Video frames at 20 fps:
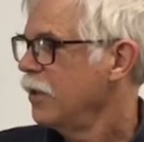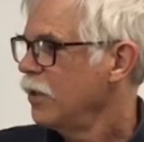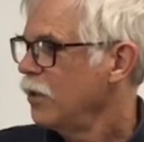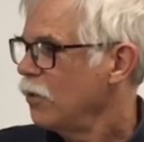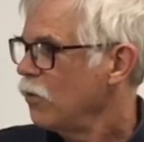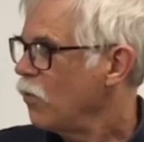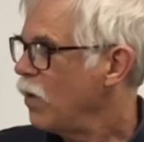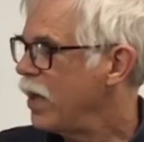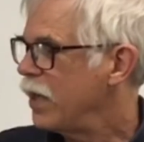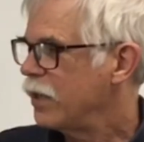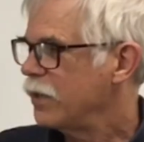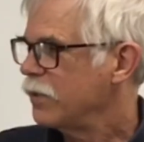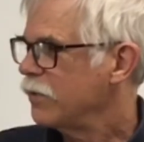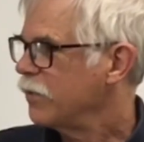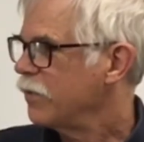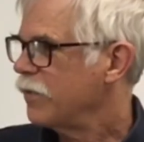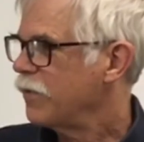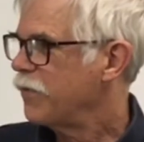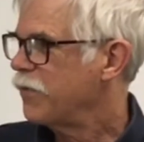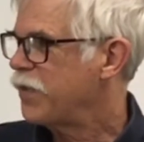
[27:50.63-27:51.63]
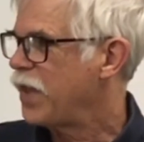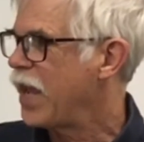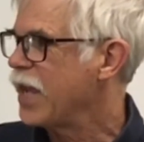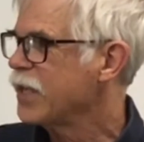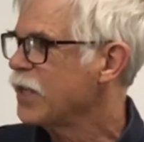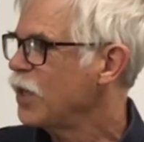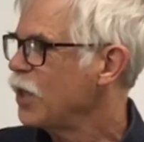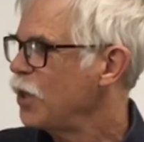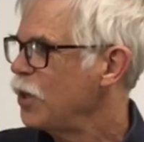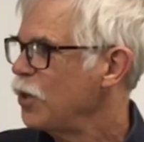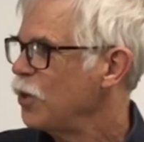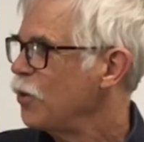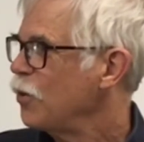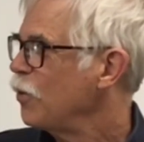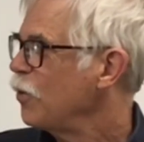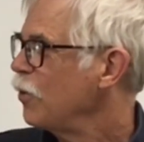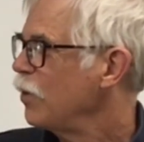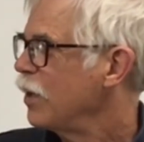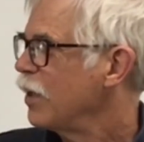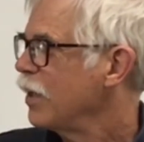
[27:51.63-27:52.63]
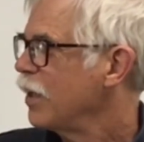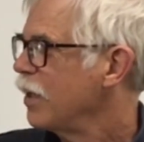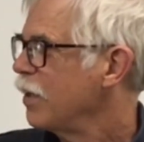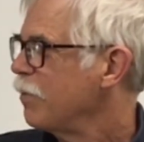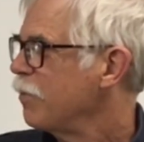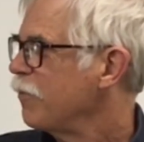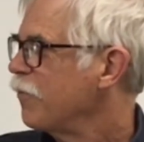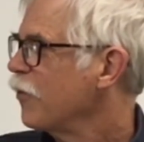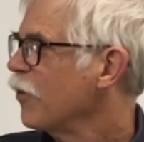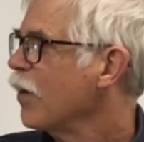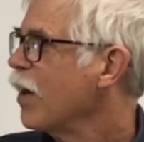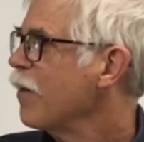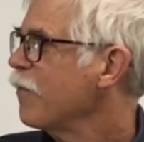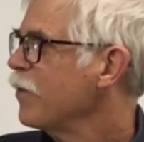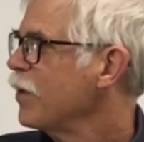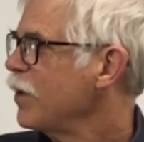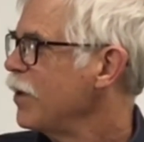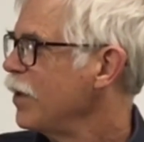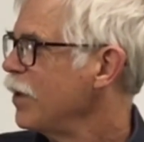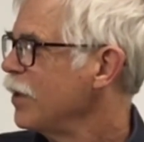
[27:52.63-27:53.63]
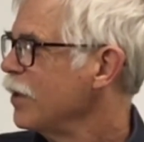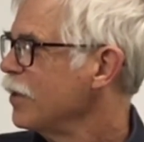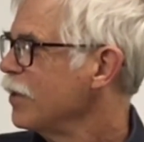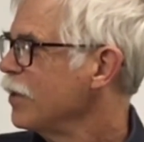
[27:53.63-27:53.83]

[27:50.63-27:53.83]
Well, thank you for everything